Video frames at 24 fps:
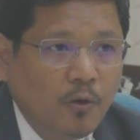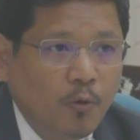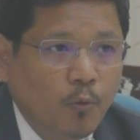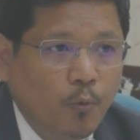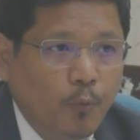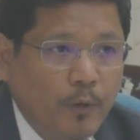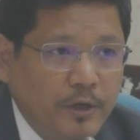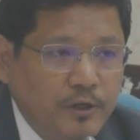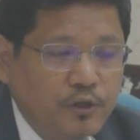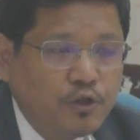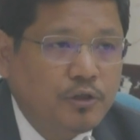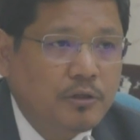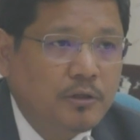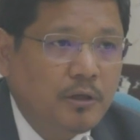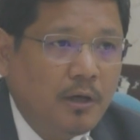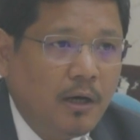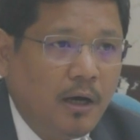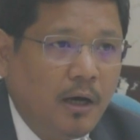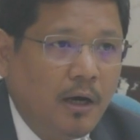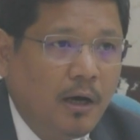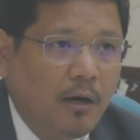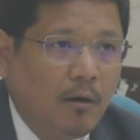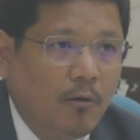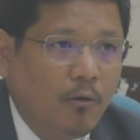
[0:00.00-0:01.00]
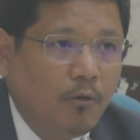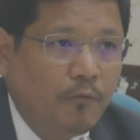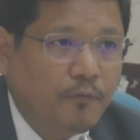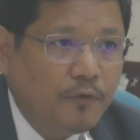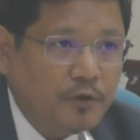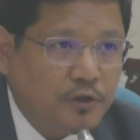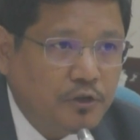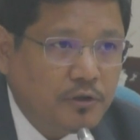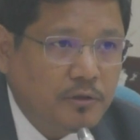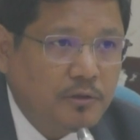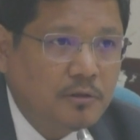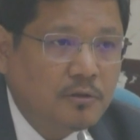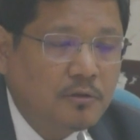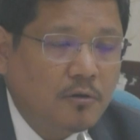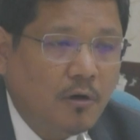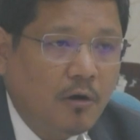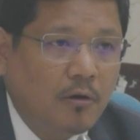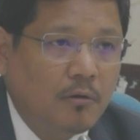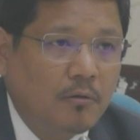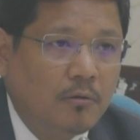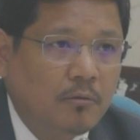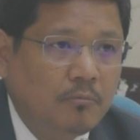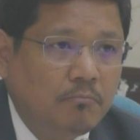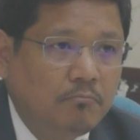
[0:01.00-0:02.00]
which officials
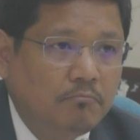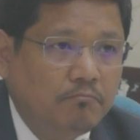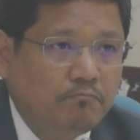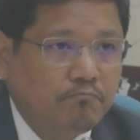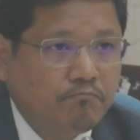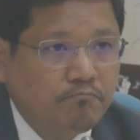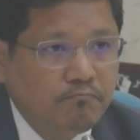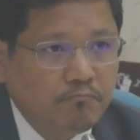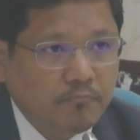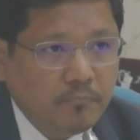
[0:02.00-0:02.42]
or